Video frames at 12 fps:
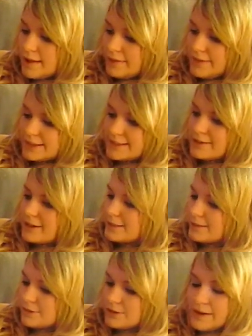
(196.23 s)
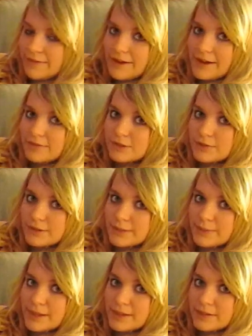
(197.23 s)
That's not something you ever have to do as a
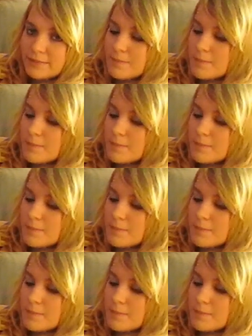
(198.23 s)
parent.